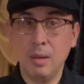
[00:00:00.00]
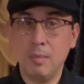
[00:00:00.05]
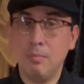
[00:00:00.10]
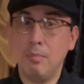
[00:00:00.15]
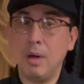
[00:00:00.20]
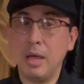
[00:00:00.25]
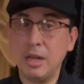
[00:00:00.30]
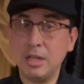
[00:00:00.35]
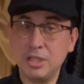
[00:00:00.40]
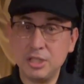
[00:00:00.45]

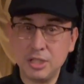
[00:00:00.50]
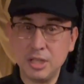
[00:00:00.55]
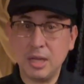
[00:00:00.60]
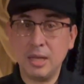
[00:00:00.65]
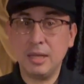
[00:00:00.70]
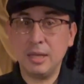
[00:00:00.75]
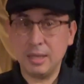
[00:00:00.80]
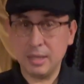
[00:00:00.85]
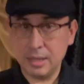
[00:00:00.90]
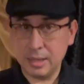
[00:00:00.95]

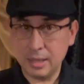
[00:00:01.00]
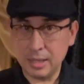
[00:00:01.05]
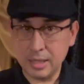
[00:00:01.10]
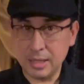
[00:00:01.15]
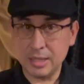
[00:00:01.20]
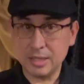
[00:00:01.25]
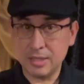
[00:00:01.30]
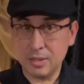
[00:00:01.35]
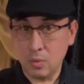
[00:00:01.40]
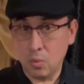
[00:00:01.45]
Marcha
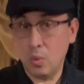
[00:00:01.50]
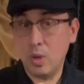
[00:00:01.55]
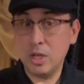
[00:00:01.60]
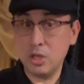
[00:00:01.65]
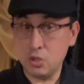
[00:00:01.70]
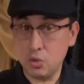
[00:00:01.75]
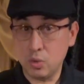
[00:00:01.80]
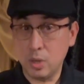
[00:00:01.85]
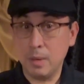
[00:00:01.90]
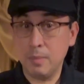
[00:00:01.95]
is a
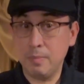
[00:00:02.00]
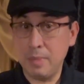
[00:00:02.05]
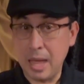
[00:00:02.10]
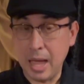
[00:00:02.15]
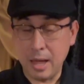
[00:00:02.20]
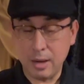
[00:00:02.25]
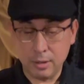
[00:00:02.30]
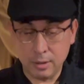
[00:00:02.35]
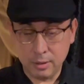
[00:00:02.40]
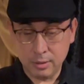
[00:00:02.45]
one drum
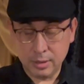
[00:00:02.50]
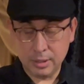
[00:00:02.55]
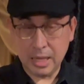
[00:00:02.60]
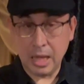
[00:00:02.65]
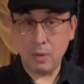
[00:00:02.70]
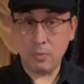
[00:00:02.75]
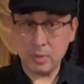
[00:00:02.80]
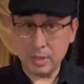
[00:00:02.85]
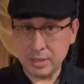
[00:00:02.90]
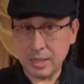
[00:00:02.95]
pattern
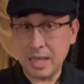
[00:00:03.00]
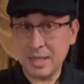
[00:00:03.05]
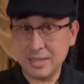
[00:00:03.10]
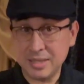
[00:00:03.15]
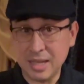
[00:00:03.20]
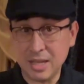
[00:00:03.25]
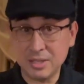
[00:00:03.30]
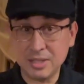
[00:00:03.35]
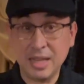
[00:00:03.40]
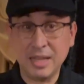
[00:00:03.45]
that
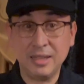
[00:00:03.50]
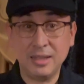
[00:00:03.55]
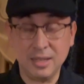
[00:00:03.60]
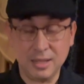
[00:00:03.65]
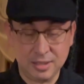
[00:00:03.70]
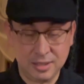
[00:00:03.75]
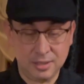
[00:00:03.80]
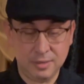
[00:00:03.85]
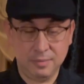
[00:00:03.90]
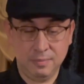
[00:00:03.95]
sounds like
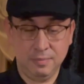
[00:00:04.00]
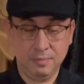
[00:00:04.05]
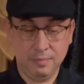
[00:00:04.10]
this.